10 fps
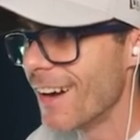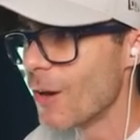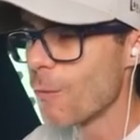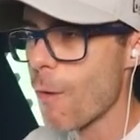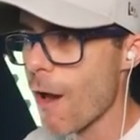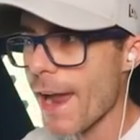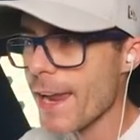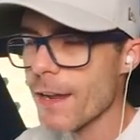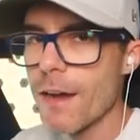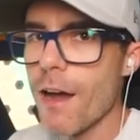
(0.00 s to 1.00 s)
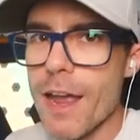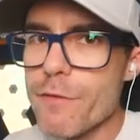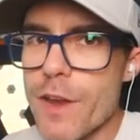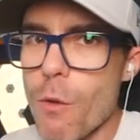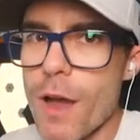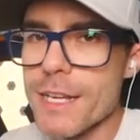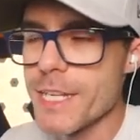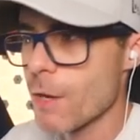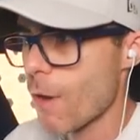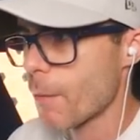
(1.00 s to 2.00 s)
Why? I have no
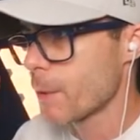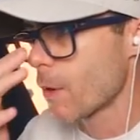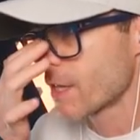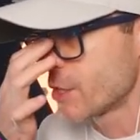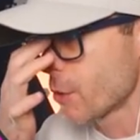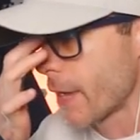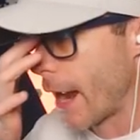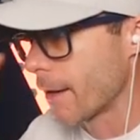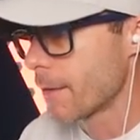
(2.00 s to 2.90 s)
idea why we'd want to do that.